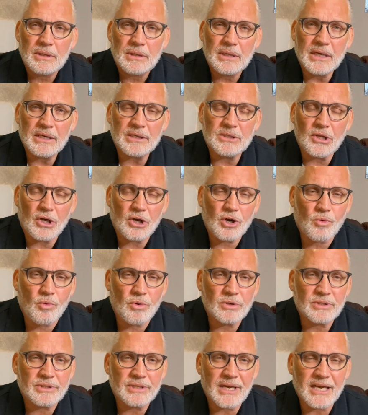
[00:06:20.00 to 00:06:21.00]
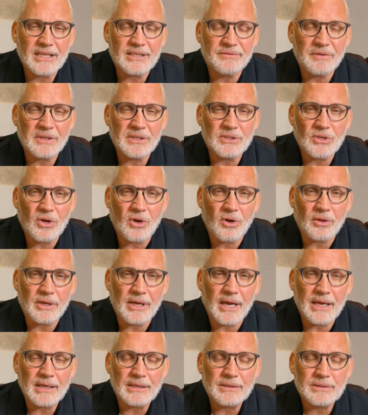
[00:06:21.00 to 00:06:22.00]
is not a one size fits all,
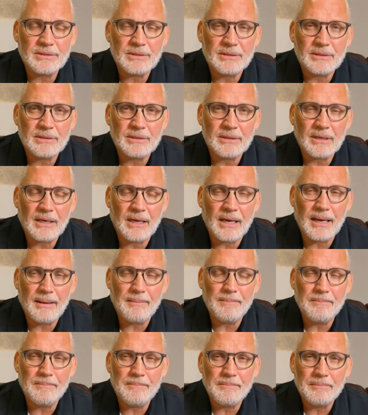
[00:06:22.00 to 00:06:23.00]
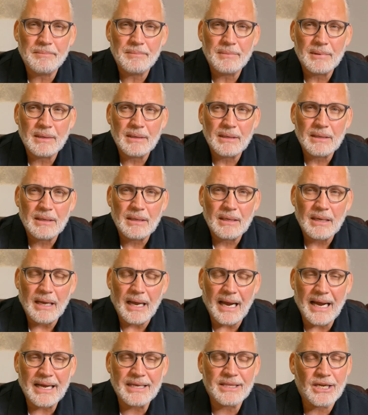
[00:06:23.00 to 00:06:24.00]
guys. Um,
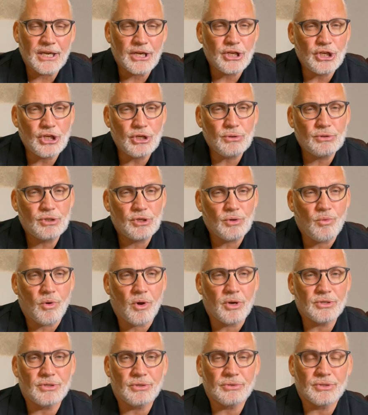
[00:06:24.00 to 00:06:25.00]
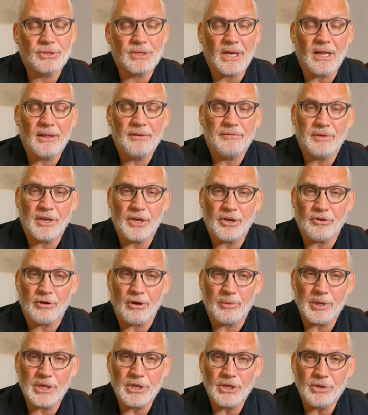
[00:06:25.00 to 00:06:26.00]
either in you towards yourself, in
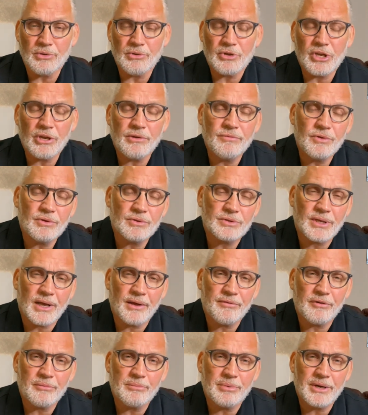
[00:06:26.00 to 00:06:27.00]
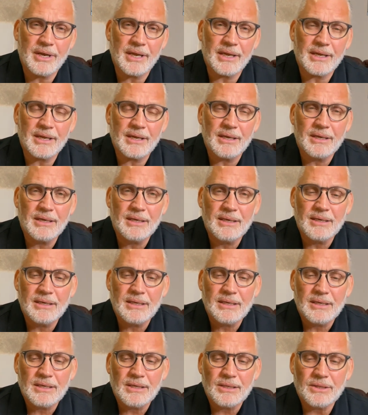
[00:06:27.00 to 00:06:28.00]
growing you, give yourself a break.
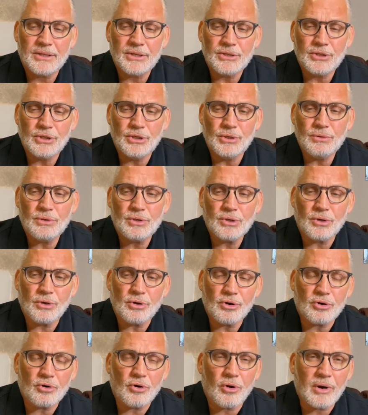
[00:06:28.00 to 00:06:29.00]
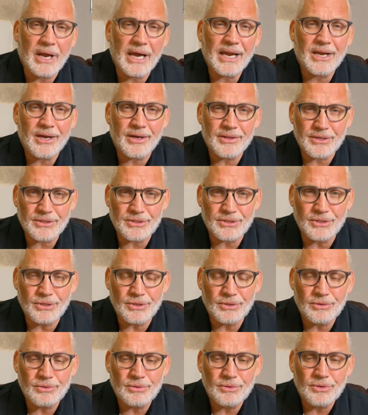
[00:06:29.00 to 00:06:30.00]
That you don't grow like others
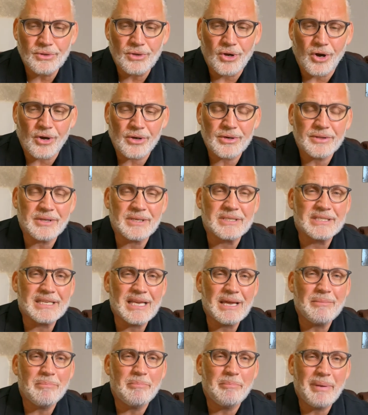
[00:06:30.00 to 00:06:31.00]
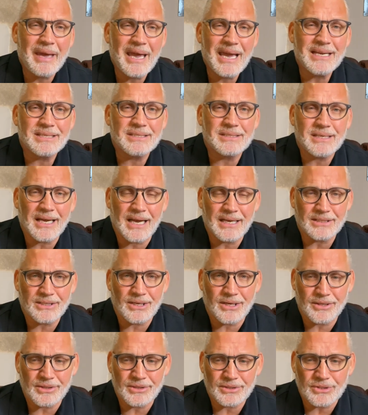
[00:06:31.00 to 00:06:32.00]
do, or at the same pace as
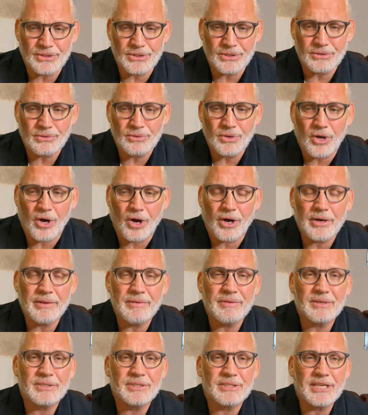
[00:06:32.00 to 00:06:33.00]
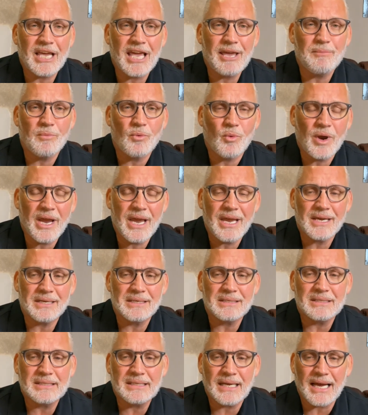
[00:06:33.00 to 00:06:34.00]
others do, or in the same way
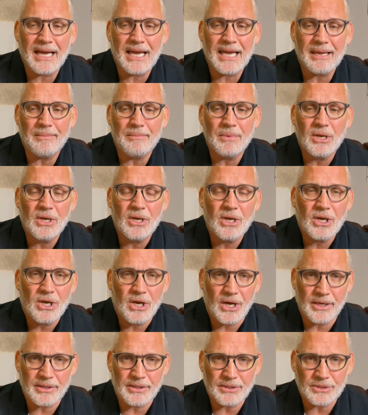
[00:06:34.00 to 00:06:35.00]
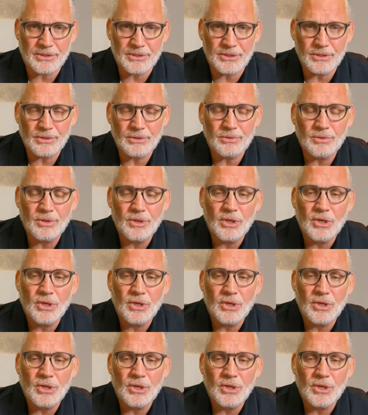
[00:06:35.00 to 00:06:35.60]
and time others do,